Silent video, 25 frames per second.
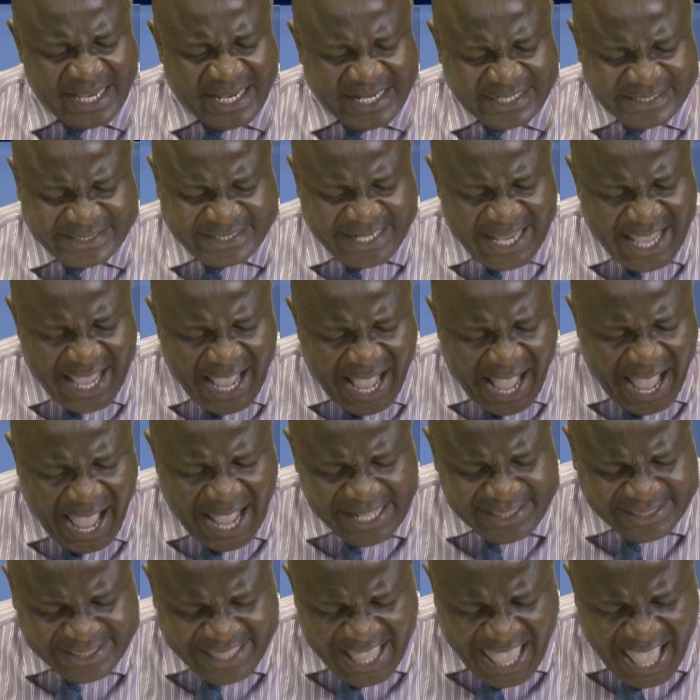they
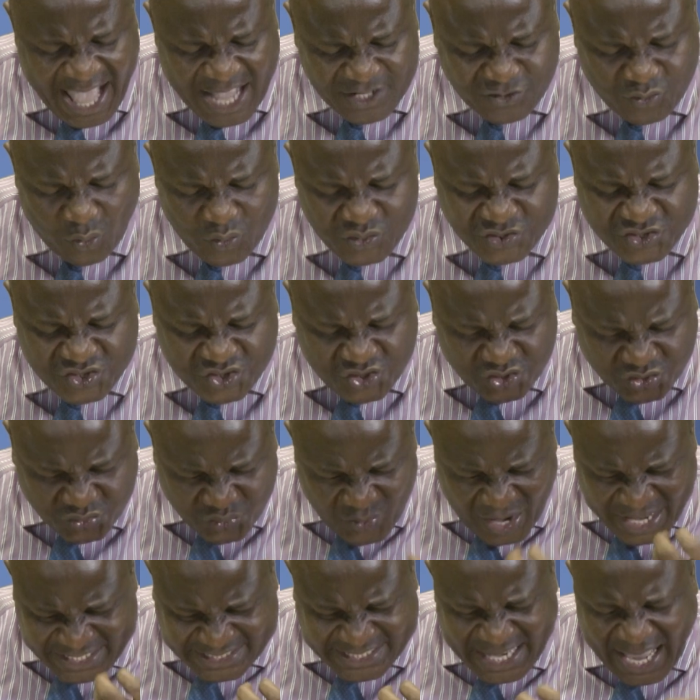are there to
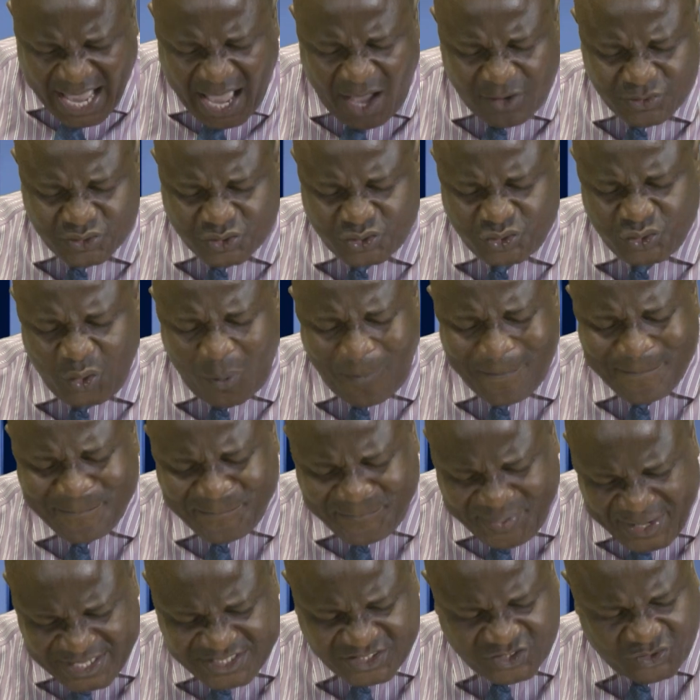stretch out your
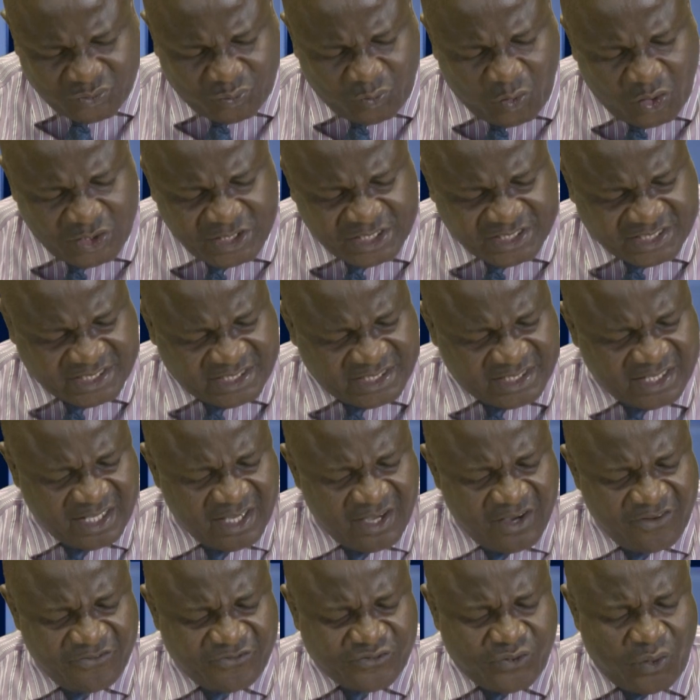best quality
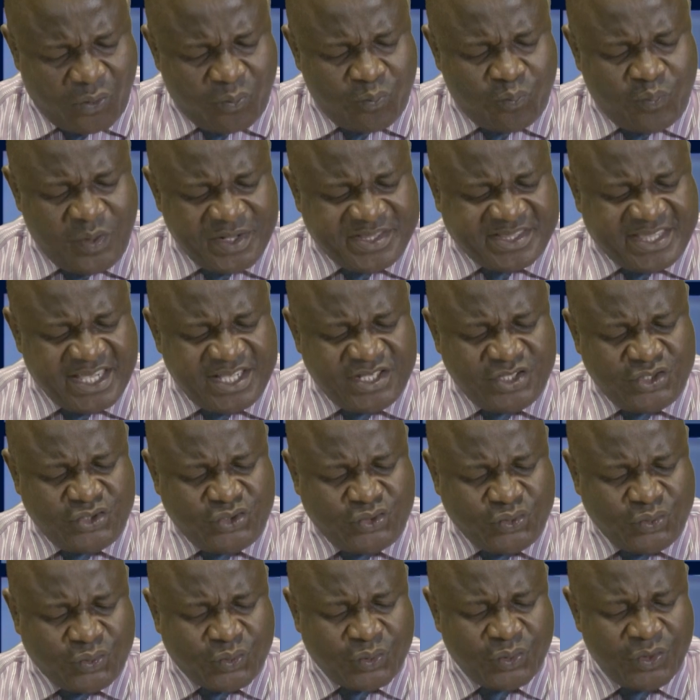from within
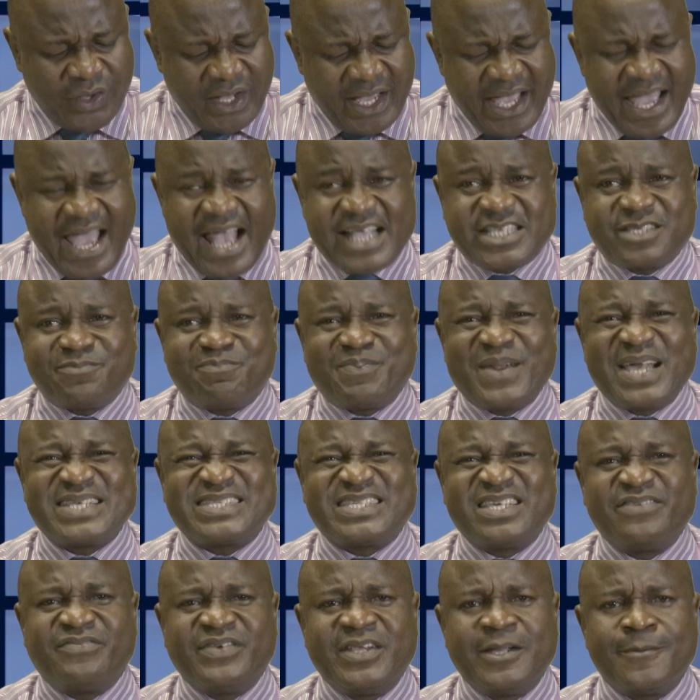you
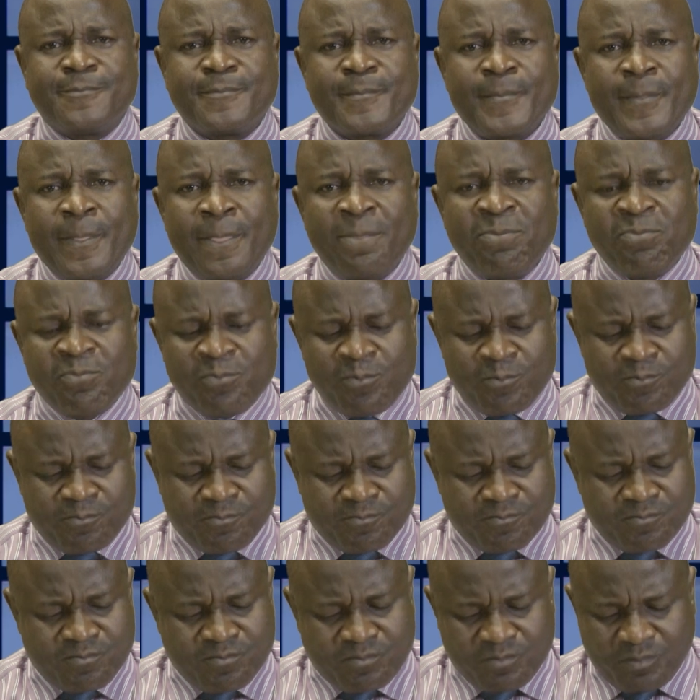expressively.
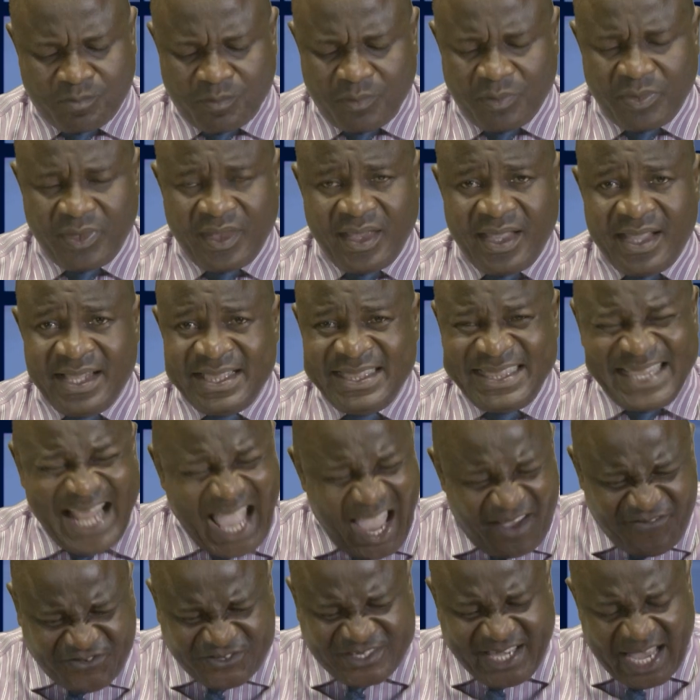
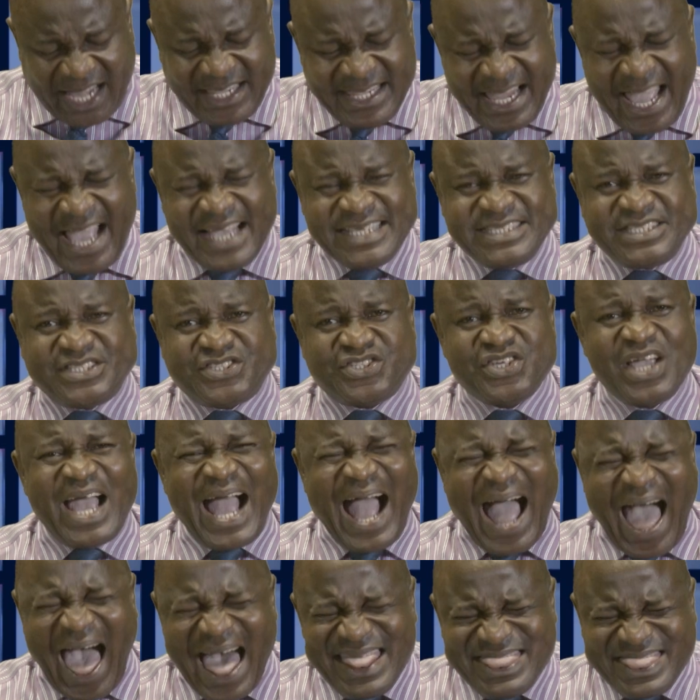Life challenge
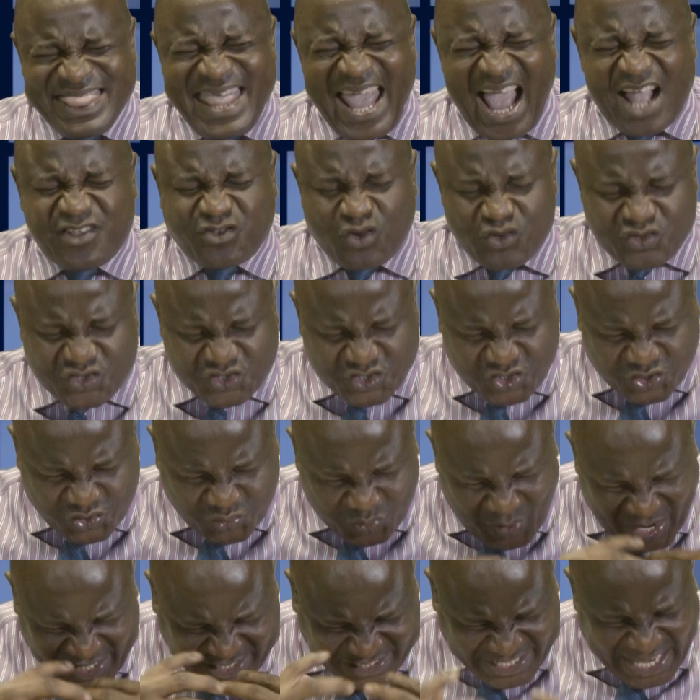are there to
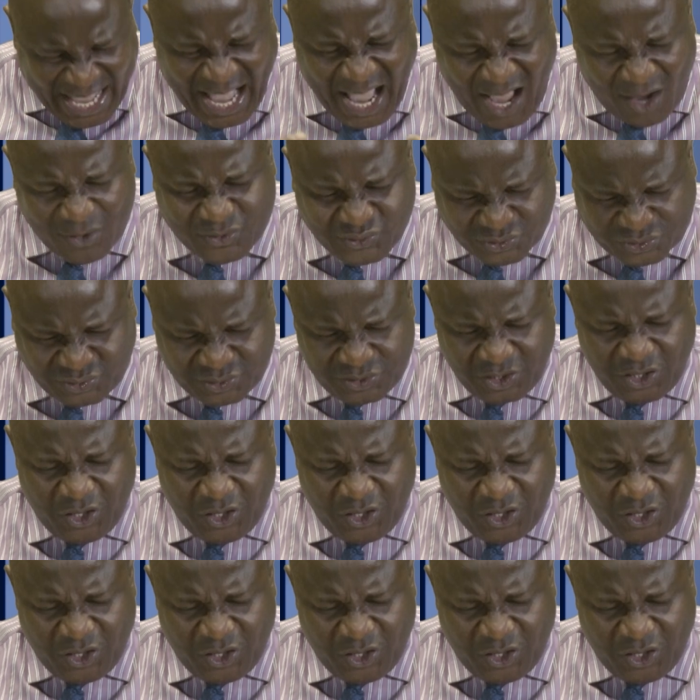stretch out